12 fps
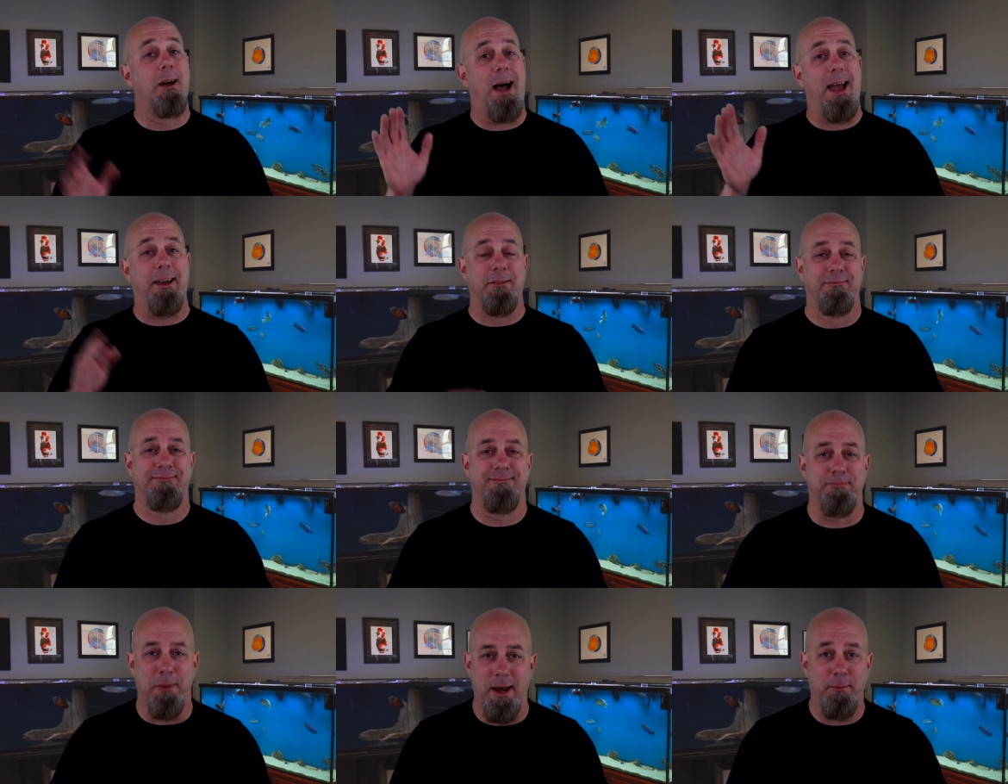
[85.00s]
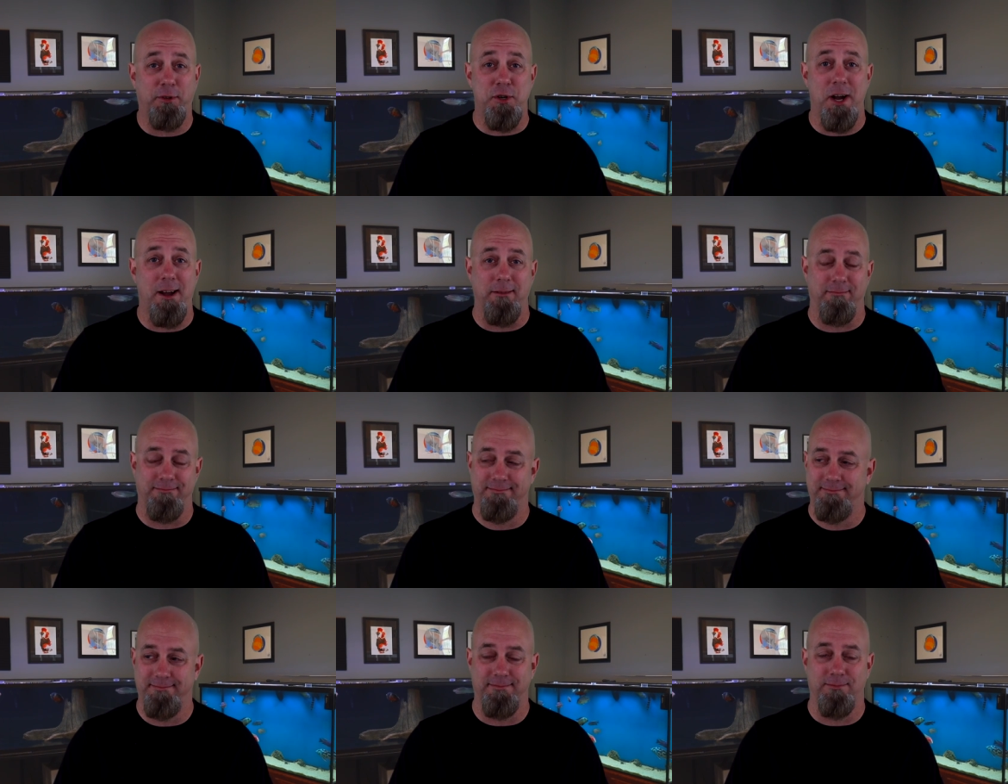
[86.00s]
Hi, my name is John,
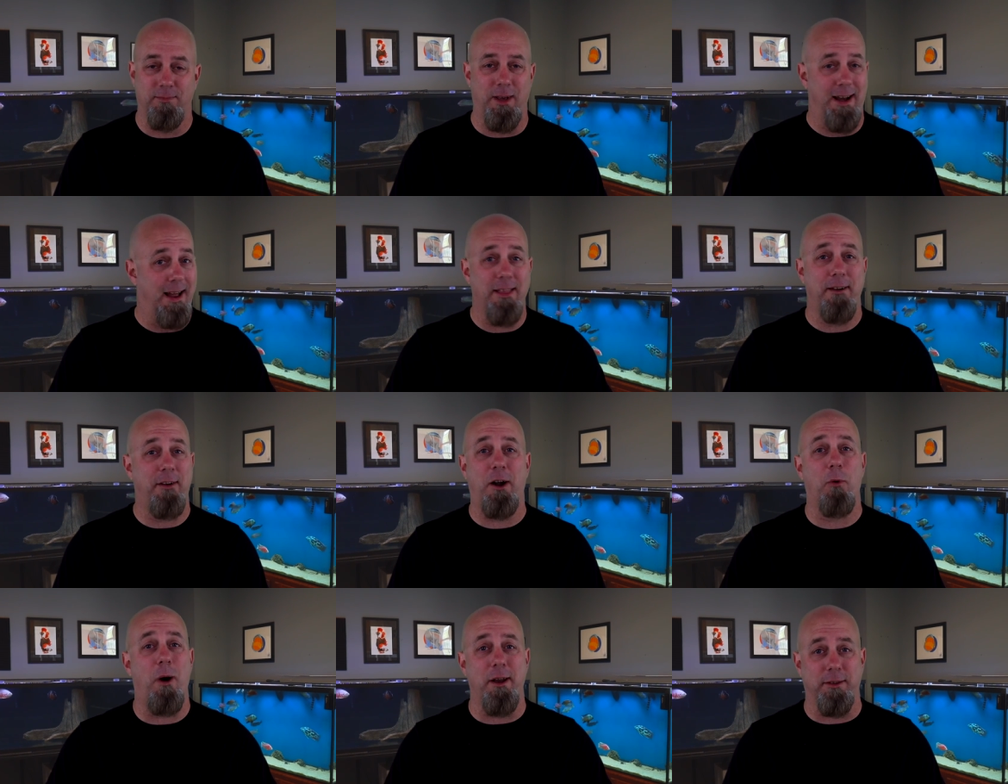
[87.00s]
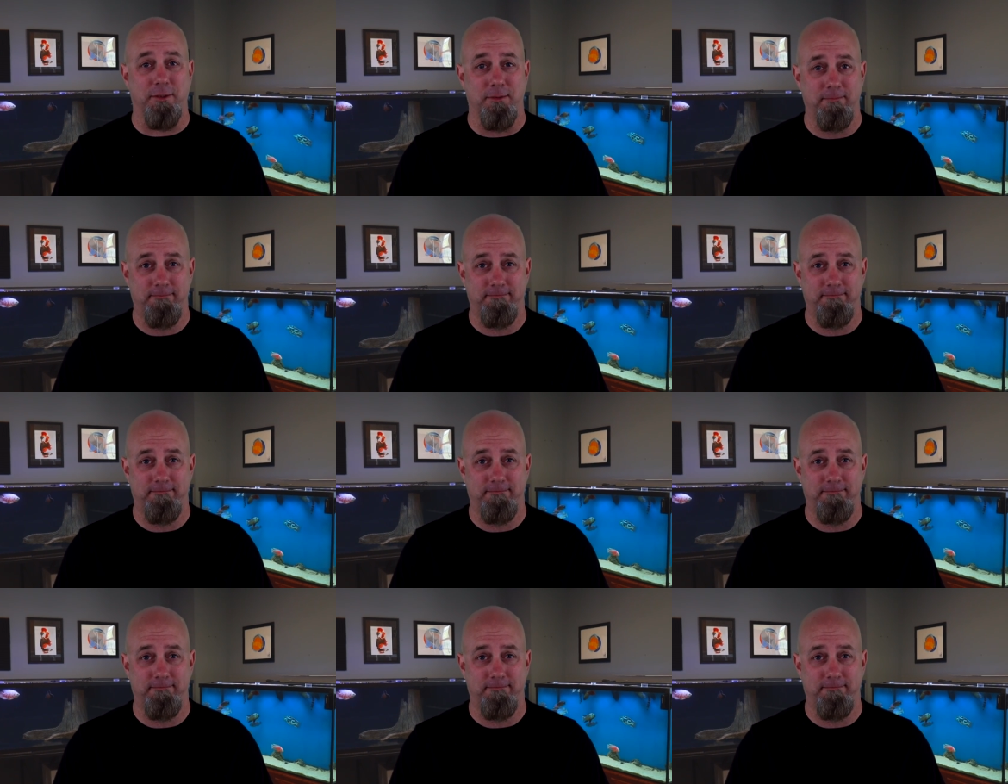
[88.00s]
and I love arowanas.